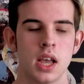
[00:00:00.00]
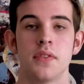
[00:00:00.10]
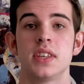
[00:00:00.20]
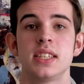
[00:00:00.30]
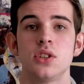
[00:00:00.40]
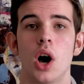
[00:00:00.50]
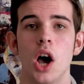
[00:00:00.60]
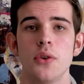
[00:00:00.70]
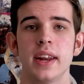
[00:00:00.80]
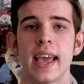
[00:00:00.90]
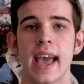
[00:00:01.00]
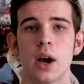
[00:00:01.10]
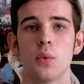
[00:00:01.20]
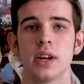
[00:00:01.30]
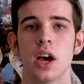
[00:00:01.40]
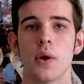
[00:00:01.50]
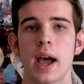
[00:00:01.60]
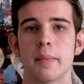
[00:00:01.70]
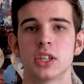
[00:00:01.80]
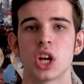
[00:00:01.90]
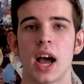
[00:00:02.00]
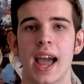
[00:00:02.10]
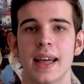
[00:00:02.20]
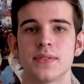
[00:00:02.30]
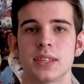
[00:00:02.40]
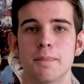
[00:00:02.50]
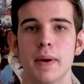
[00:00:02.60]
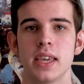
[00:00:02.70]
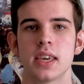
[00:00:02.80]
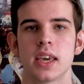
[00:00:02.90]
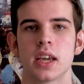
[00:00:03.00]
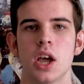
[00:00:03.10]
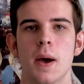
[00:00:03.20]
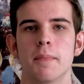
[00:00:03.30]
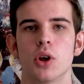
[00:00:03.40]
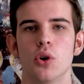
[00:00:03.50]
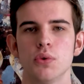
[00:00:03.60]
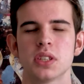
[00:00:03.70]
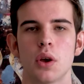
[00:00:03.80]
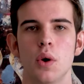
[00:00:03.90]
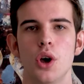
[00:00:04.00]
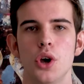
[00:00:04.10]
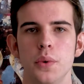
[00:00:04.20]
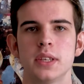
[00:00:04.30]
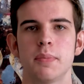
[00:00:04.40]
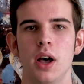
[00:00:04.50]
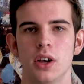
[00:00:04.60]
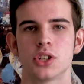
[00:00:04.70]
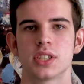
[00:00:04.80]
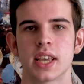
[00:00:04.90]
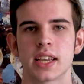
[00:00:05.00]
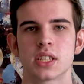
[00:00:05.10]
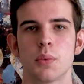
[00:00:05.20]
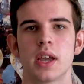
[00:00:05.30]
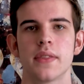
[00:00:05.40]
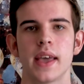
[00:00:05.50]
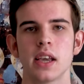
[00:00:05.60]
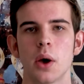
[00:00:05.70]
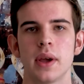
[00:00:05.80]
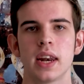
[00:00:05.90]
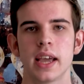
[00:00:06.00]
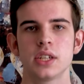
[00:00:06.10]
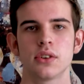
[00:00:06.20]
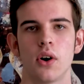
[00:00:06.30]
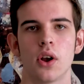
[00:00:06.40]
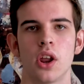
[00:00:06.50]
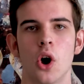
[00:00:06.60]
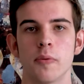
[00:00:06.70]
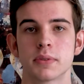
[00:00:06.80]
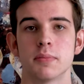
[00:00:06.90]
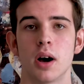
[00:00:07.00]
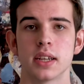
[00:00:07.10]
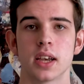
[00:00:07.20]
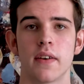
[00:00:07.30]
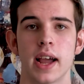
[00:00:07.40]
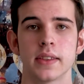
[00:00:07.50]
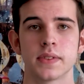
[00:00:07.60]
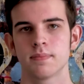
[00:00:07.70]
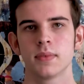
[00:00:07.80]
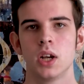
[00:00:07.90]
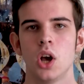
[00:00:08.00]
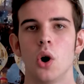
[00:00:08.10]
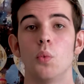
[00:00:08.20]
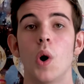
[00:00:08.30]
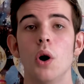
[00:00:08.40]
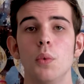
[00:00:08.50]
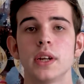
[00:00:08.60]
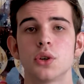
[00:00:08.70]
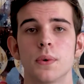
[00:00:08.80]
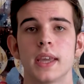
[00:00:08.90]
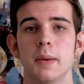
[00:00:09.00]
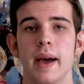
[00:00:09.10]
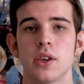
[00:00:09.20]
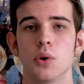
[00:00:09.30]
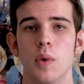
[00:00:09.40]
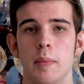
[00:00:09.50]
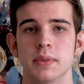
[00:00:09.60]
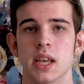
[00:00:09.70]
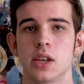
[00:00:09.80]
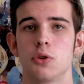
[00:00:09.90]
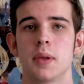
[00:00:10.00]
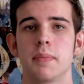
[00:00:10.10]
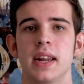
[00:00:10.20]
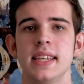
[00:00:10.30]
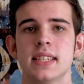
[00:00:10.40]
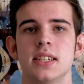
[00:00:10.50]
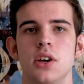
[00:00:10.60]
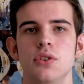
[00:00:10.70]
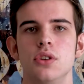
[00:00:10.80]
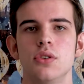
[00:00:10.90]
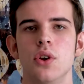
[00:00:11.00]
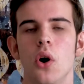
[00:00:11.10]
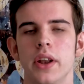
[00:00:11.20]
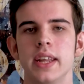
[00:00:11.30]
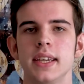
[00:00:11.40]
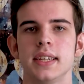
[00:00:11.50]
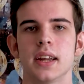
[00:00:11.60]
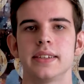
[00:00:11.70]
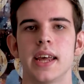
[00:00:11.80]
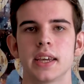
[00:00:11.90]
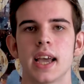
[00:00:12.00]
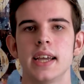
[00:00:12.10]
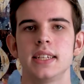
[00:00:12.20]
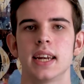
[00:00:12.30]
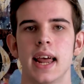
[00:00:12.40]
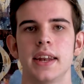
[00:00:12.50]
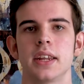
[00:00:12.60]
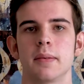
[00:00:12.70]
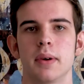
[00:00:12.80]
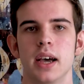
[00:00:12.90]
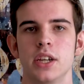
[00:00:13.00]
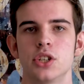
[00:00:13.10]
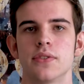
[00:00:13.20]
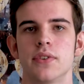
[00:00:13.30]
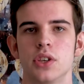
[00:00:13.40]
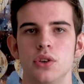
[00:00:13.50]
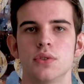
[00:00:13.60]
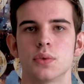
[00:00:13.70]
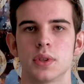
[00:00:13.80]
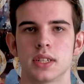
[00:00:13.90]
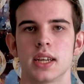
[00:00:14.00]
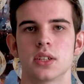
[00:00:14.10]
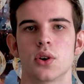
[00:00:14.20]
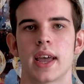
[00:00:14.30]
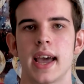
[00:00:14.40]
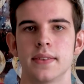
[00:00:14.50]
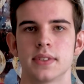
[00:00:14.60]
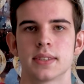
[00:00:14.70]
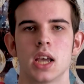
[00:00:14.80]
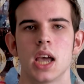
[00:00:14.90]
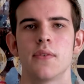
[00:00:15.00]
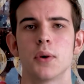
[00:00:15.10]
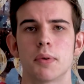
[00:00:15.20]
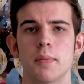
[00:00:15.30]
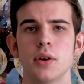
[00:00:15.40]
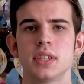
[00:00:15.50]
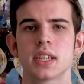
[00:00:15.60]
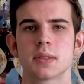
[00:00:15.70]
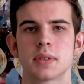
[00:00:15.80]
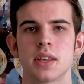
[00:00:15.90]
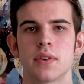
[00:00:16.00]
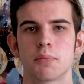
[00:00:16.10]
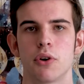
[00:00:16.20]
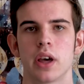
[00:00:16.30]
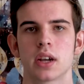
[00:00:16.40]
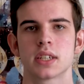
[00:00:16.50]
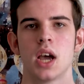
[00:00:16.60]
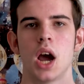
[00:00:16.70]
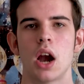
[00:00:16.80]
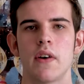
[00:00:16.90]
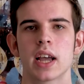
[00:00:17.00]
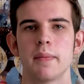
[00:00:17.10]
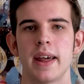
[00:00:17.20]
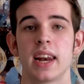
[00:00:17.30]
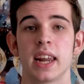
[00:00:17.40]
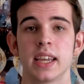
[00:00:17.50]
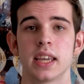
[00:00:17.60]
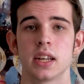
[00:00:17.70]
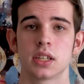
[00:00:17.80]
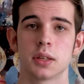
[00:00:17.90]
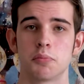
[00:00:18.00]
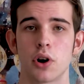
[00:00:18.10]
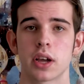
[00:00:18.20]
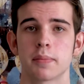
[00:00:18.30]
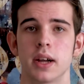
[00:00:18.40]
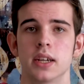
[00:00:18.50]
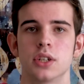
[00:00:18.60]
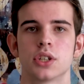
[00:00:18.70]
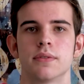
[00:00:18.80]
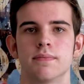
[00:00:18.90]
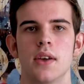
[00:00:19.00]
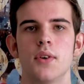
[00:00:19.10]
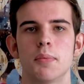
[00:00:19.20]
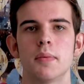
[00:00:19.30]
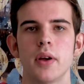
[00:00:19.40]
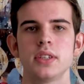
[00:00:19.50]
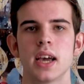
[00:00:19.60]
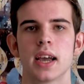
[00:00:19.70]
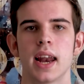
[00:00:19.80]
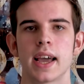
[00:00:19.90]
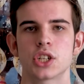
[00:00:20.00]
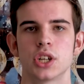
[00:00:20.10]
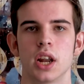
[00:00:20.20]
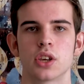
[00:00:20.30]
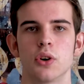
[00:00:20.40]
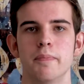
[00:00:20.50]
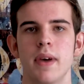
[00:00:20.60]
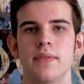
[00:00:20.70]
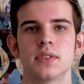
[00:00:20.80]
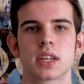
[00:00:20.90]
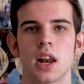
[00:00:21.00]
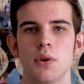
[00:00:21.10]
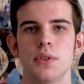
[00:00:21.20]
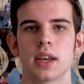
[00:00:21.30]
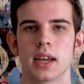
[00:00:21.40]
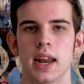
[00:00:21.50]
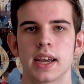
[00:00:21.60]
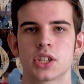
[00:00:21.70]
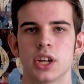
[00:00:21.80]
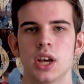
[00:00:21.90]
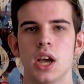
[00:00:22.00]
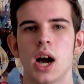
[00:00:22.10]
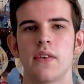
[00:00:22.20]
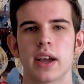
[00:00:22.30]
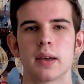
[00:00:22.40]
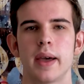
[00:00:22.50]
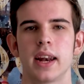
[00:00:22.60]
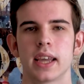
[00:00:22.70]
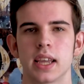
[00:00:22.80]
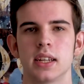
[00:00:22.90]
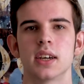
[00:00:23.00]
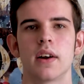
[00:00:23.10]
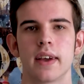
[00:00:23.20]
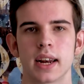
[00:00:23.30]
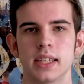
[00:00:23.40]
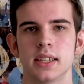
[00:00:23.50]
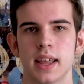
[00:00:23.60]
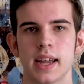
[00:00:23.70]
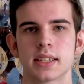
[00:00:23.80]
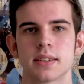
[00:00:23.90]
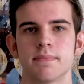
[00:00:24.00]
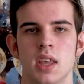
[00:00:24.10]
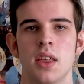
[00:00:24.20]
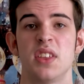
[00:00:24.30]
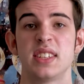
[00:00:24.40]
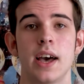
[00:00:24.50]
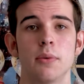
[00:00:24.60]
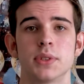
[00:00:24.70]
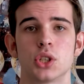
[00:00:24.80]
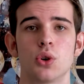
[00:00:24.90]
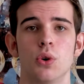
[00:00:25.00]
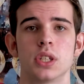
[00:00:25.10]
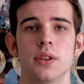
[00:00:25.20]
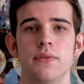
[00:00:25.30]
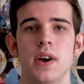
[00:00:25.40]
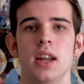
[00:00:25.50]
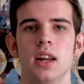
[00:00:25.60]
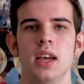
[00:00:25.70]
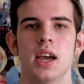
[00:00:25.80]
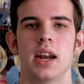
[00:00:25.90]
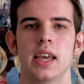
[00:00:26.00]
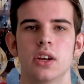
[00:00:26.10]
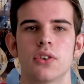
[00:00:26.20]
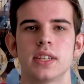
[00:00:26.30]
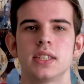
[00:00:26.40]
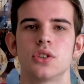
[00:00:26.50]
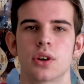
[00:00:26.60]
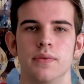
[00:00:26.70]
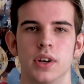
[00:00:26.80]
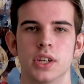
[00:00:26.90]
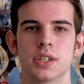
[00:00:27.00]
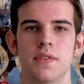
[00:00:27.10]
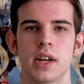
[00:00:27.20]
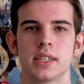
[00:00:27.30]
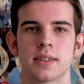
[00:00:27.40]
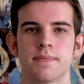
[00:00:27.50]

This is not only how we know how much our ads are making, but also who is purchasing, so we can then go in later on and optimize our ads. While we're talking about your website, you'll be pleased to know you do not need a dedicated landing page for use with TikTok ads. If you're promoting a specific product, I recommend linking to the product page. If you're promoting a collection like your men's clothing collection, I recommend linking directly to that. This helps shorten the funnel and increases your conversion rate.